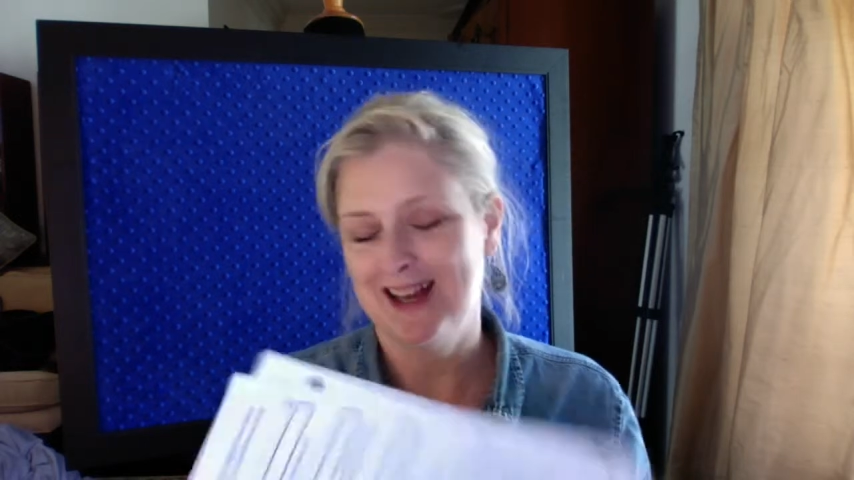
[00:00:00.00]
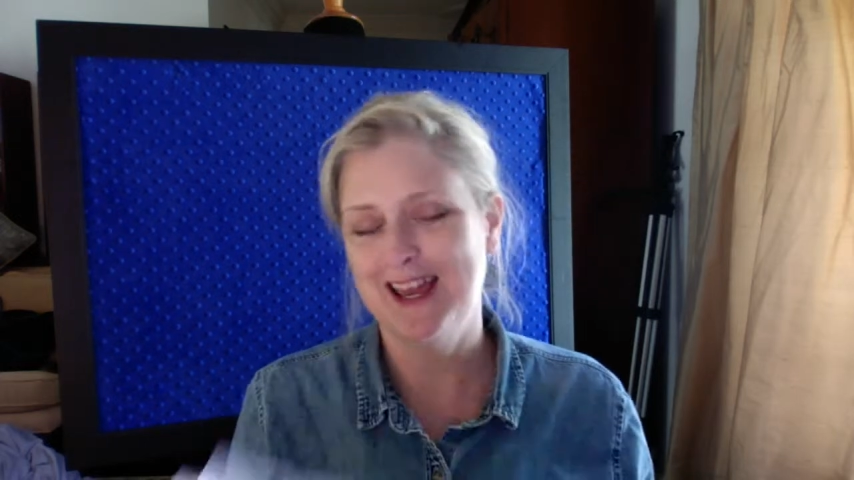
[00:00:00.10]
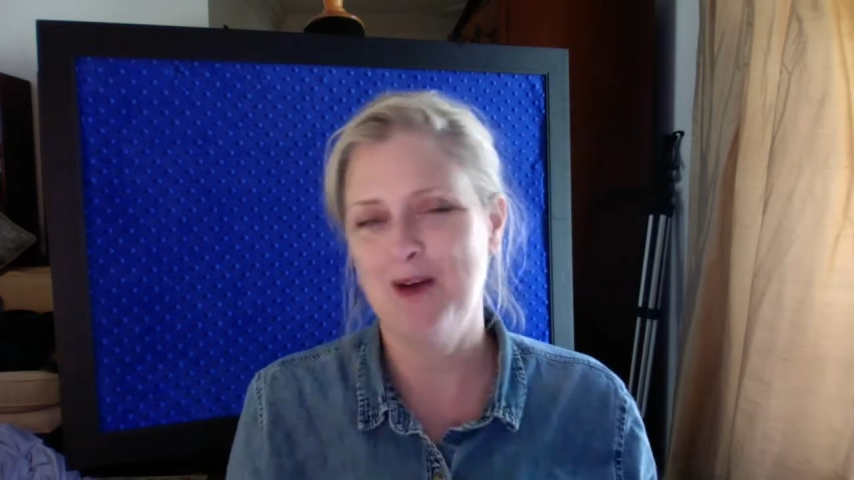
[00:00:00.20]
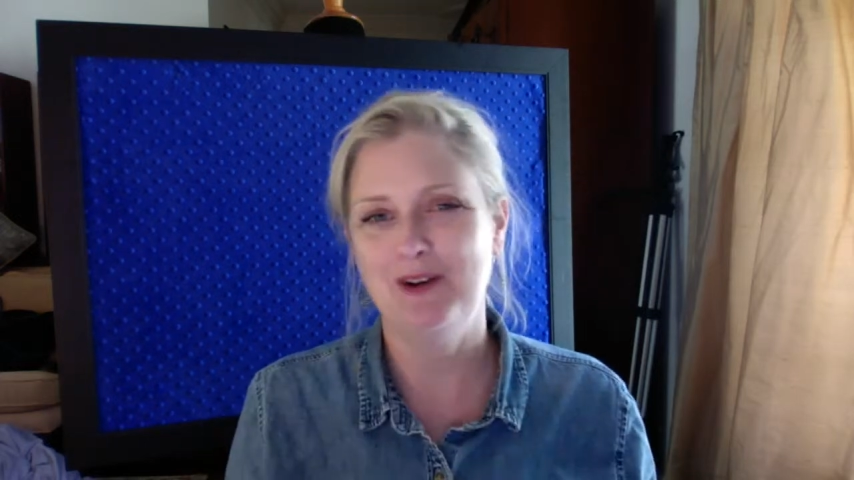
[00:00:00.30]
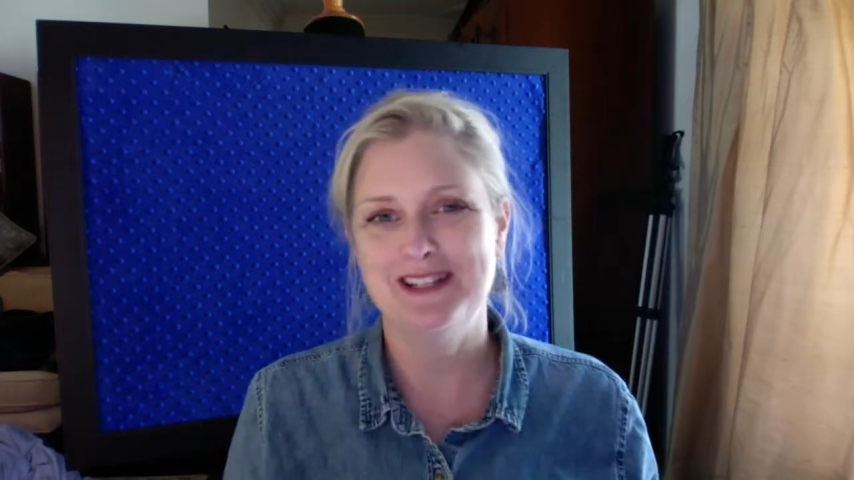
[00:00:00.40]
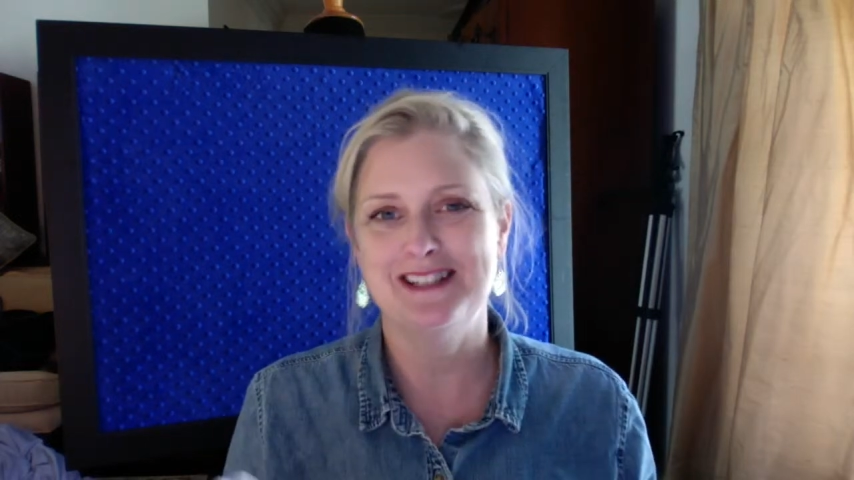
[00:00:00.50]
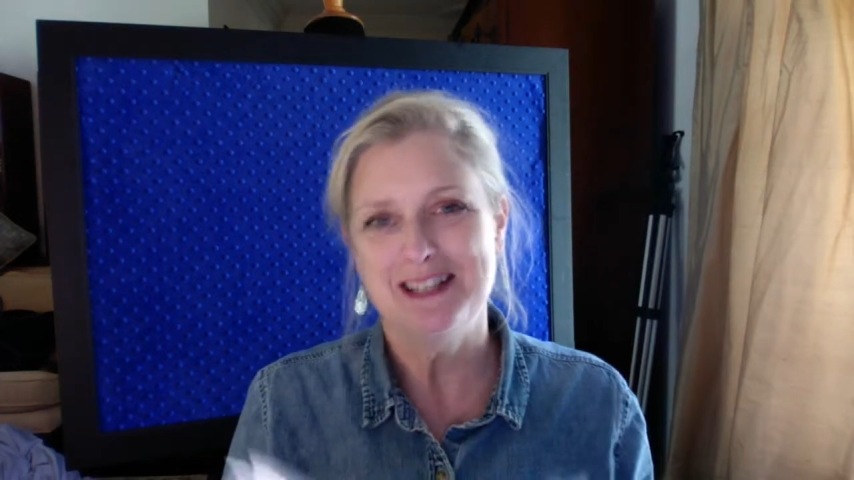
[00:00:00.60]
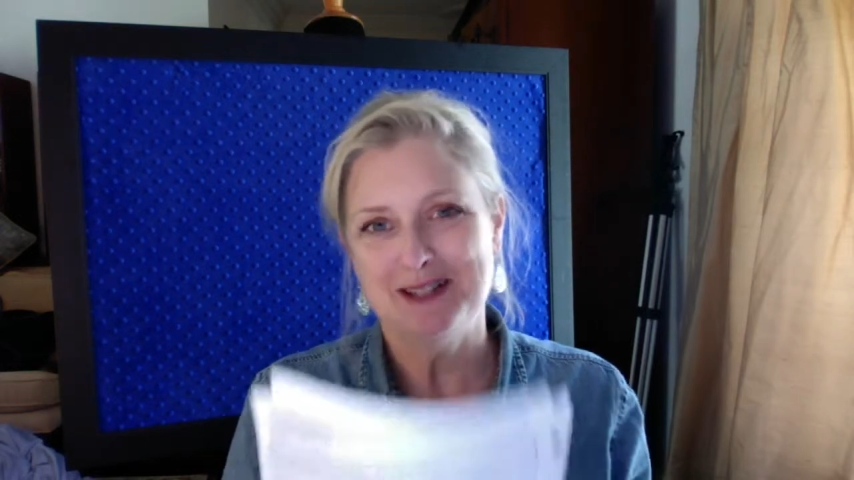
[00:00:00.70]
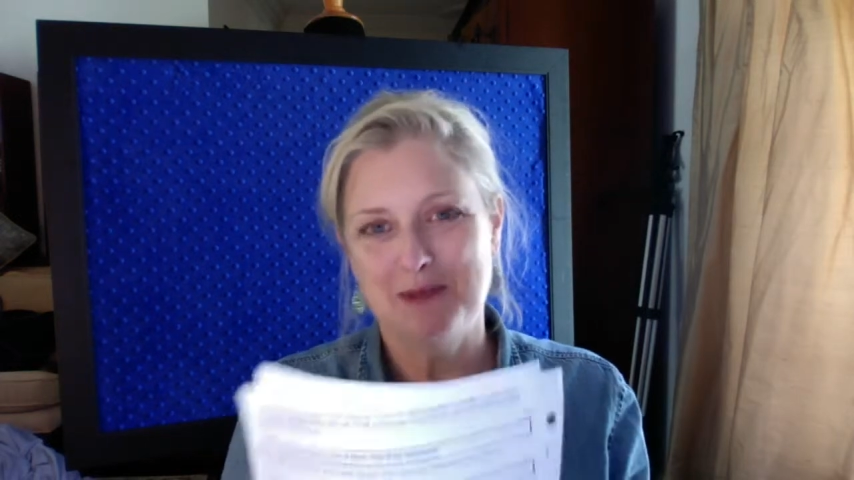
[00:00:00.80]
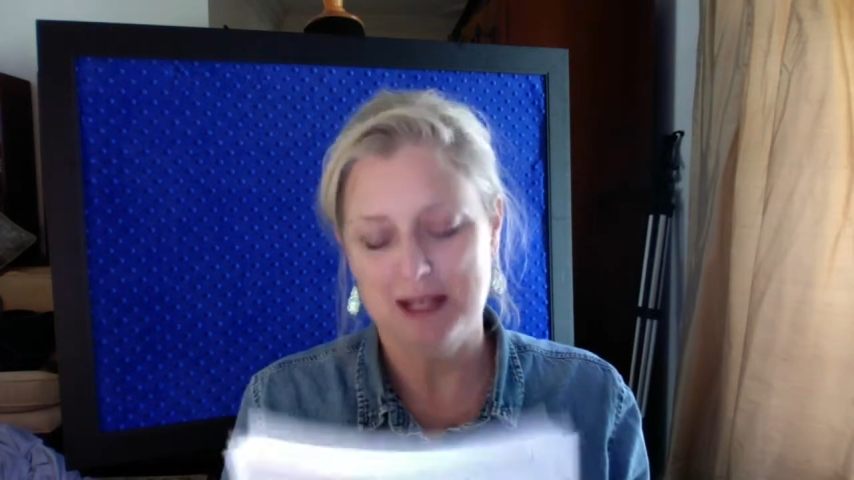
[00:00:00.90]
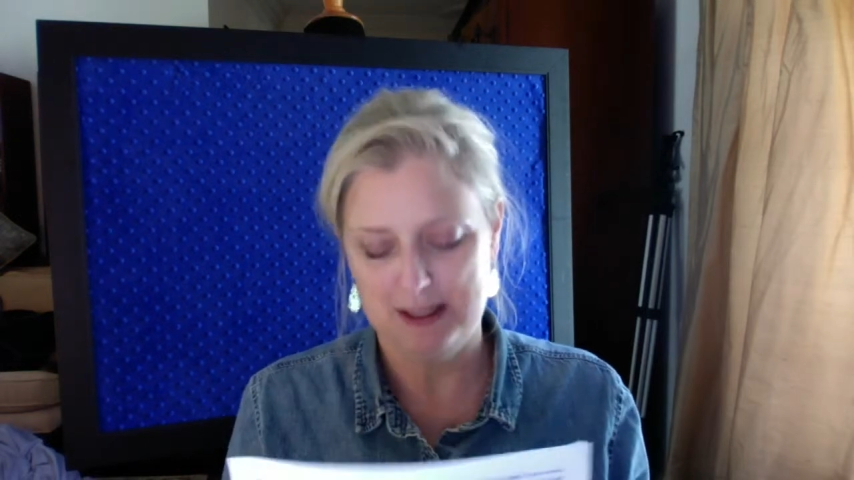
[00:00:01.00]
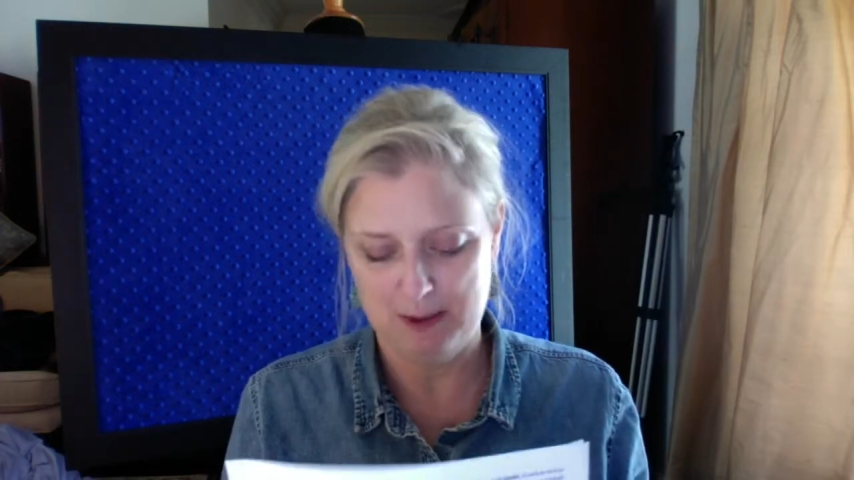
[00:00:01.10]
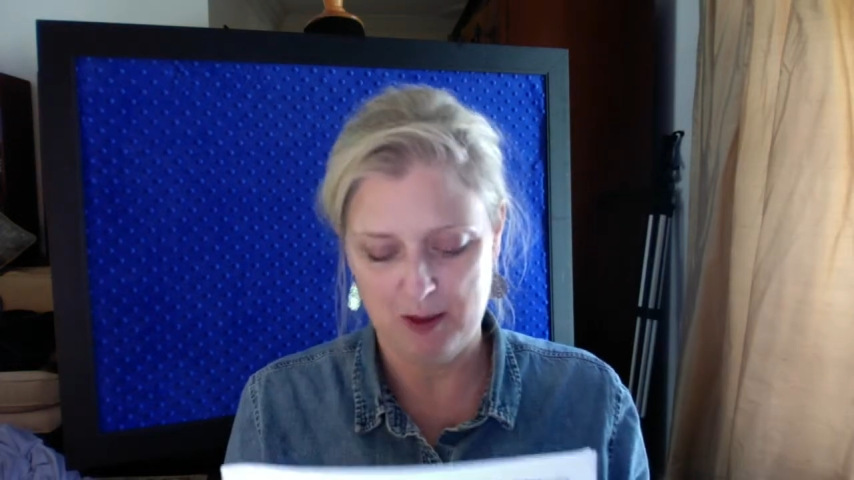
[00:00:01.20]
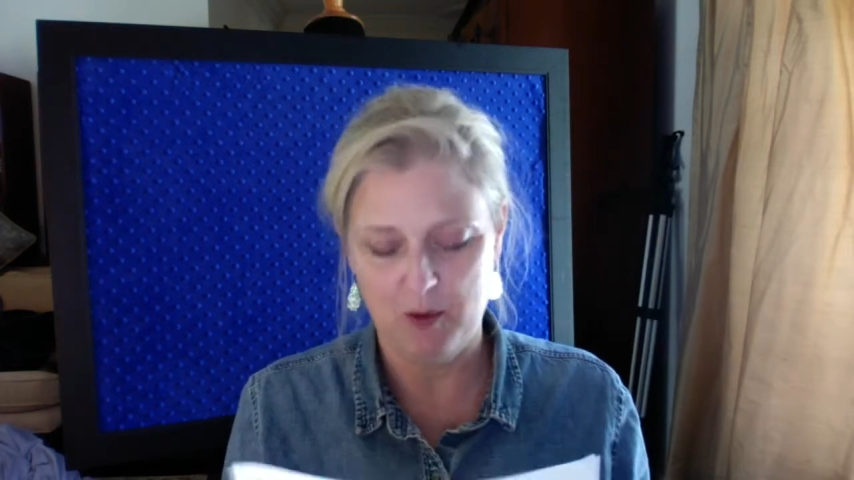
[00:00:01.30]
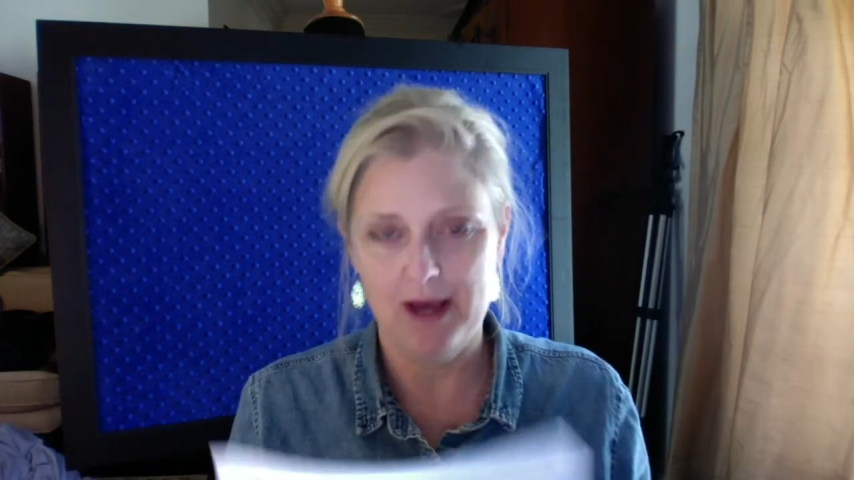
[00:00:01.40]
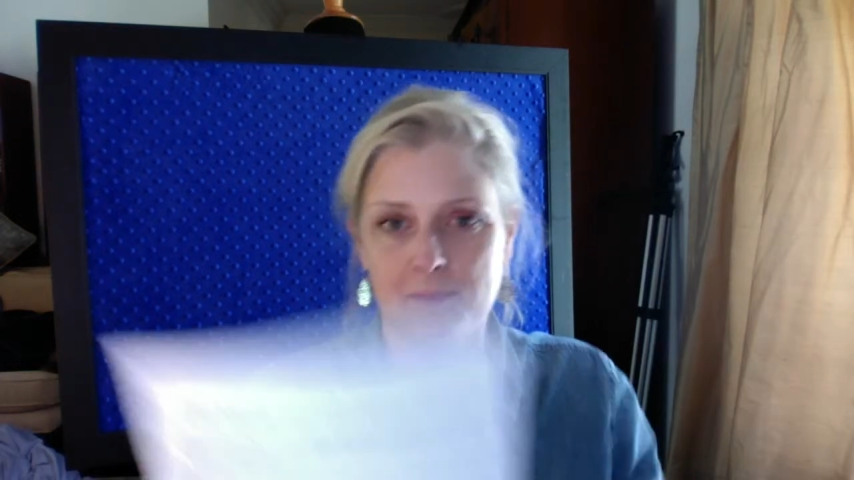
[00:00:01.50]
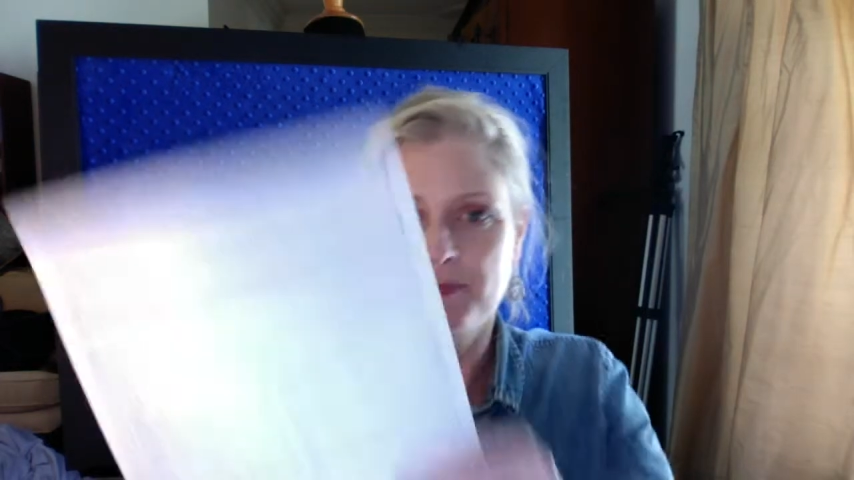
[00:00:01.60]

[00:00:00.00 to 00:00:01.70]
I can't wait to see some of these, by the way.